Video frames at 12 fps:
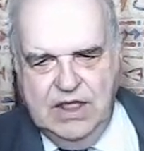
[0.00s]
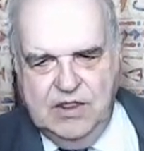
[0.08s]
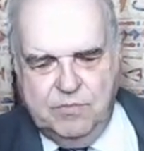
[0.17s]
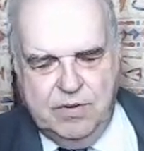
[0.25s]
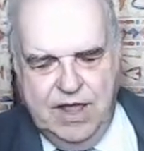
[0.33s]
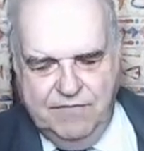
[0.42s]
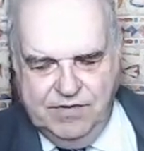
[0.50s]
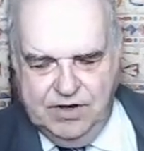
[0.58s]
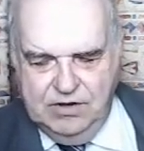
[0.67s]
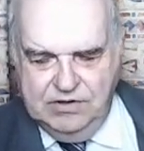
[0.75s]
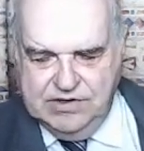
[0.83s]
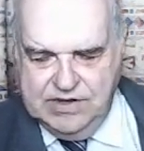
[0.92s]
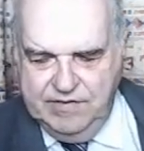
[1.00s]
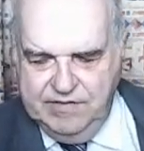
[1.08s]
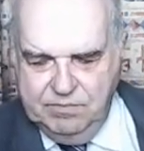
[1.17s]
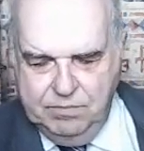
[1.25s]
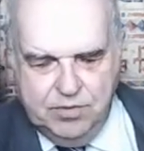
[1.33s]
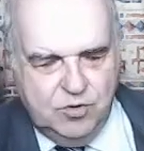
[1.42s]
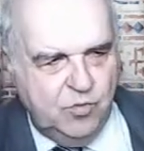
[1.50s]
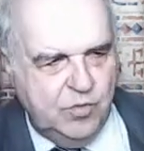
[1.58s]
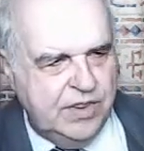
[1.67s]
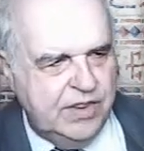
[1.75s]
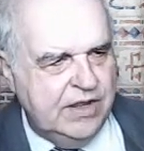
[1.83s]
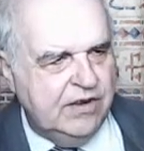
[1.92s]
The private notes are in blue.
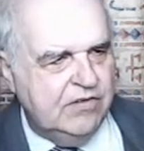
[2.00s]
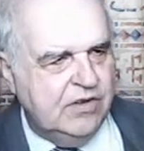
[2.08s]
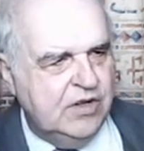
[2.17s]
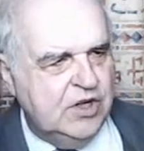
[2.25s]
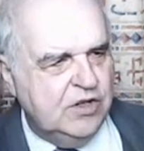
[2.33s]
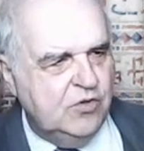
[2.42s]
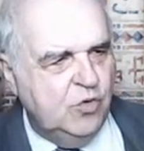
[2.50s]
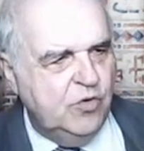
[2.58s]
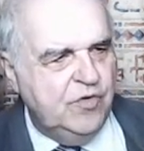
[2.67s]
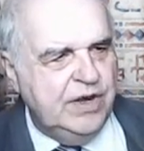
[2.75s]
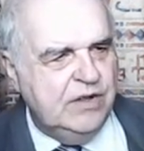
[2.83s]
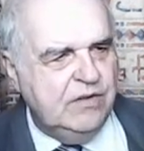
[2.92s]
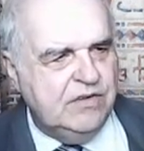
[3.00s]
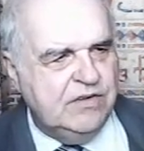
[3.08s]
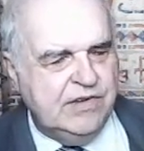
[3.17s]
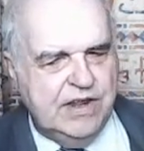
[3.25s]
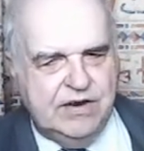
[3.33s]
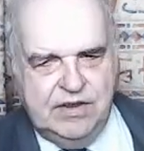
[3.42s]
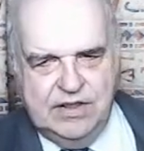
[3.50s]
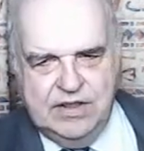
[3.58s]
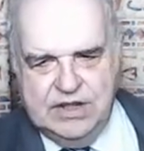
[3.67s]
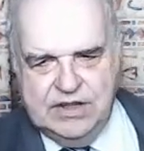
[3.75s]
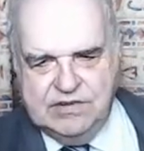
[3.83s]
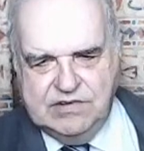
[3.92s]
When there's just ordinary notes there,
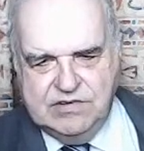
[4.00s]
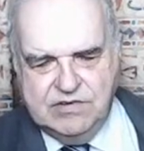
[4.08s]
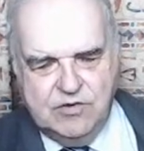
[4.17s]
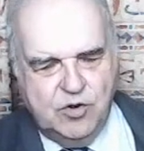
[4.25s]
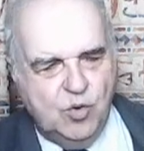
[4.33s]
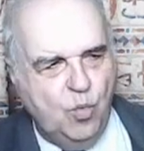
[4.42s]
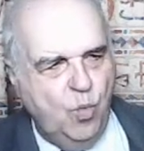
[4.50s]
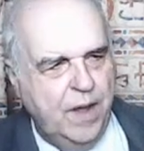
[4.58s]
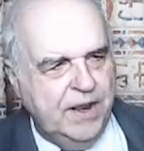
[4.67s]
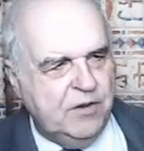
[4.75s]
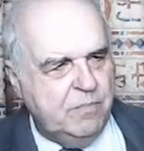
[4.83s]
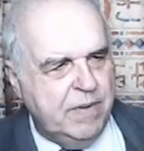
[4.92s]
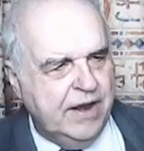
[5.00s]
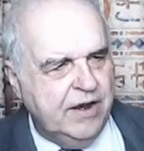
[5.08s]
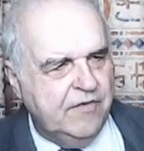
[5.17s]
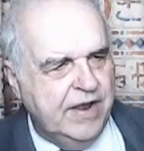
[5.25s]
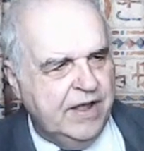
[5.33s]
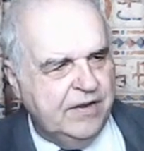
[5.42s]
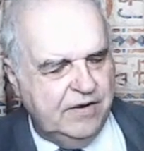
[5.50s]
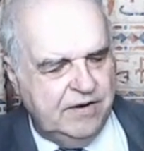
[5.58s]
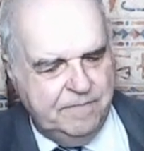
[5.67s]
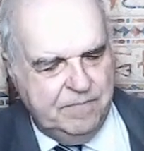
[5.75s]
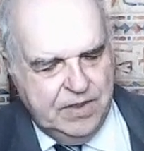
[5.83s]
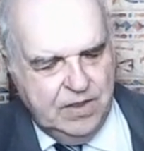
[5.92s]
it's got a white background.
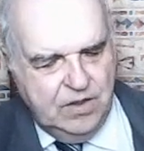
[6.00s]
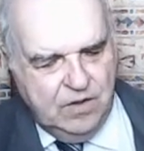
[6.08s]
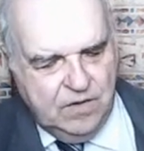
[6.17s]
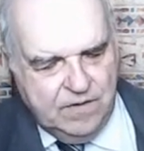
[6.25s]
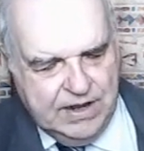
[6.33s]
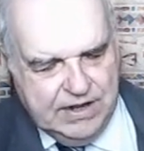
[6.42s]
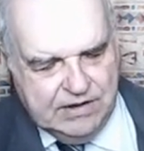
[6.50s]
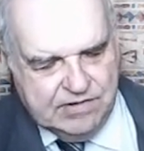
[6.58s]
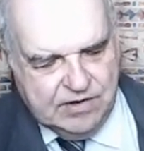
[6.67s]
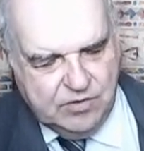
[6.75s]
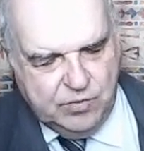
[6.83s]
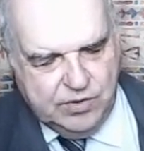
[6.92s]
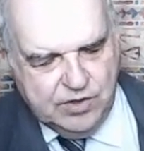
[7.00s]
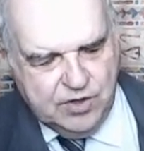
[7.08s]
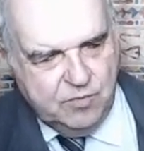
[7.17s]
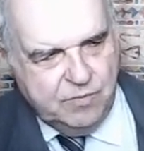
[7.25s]
All right, so we'll go